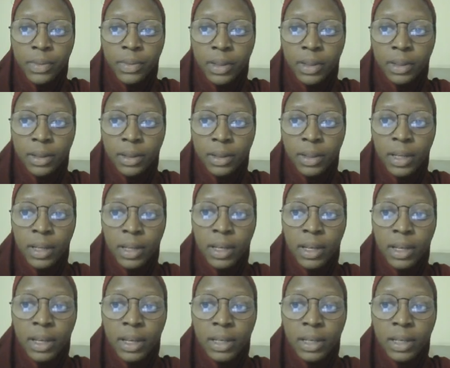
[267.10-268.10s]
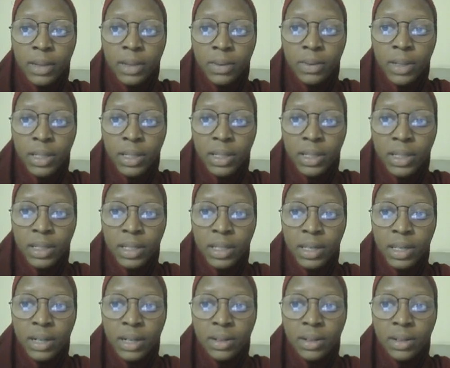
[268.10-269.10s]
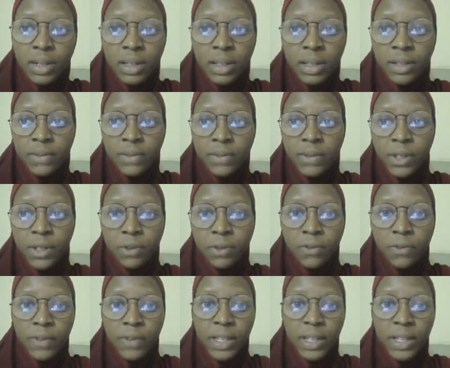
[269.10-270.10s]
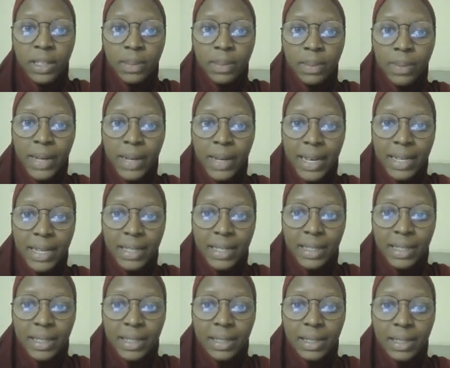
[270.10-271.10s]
Here there is an alternative way to find the price,